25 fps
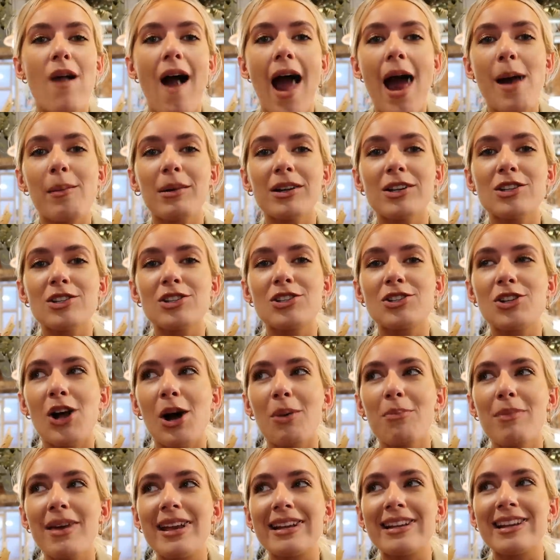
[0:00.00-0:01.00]
I'm gonna
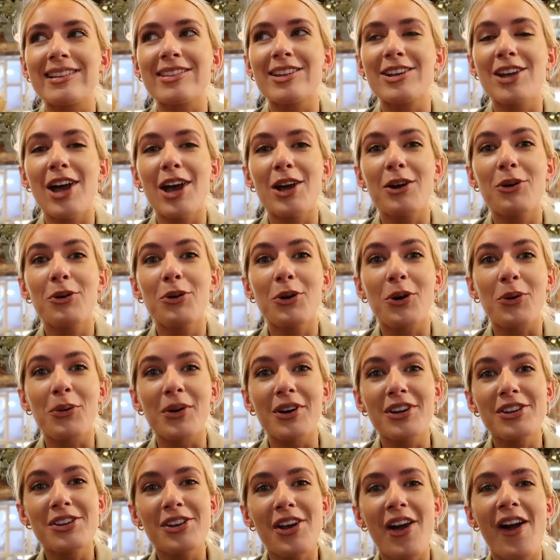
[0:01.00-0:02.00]
stop making the night
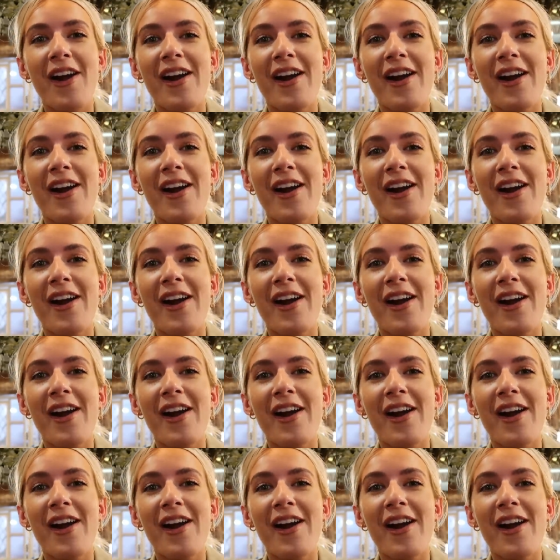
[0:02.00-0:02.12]
awkward.